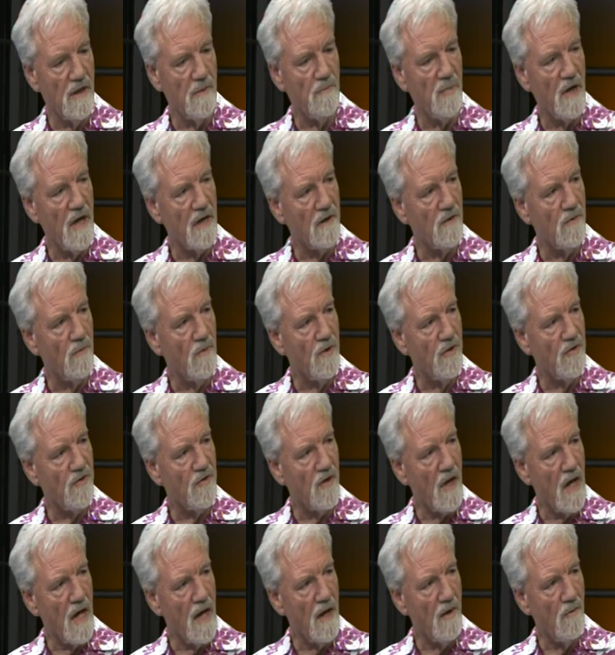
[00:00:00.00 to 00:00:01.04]
impact was
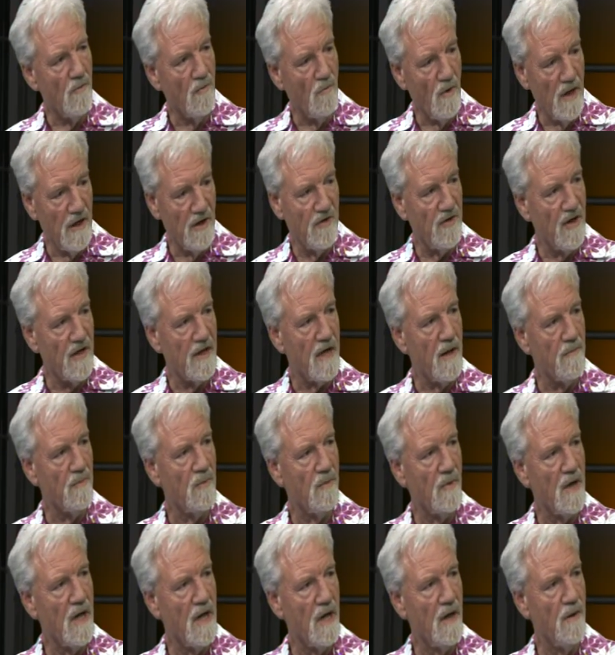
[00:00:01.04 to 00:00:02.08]
uh, really set up
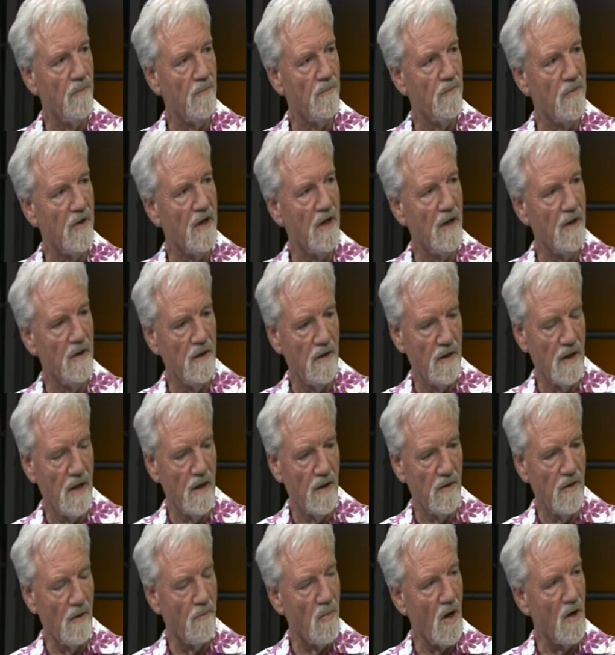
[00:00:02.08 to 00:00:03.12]
um, the
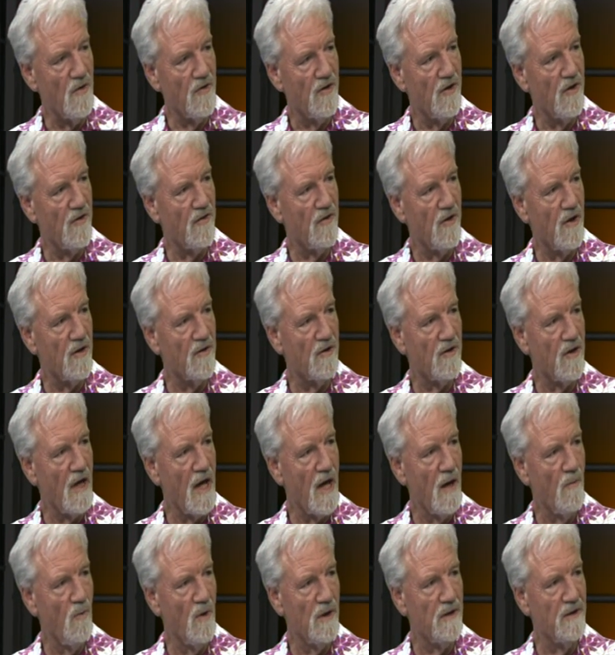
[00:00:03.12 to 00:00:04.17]
uh, the process that
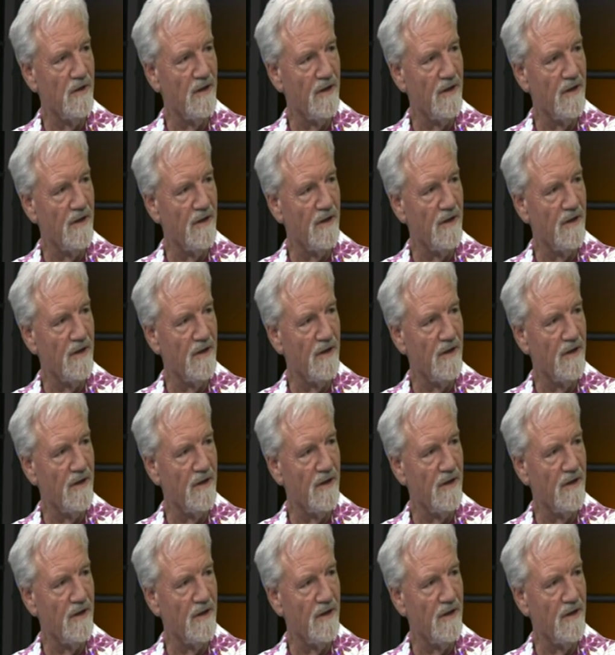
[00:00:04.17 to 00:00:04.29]
uh, would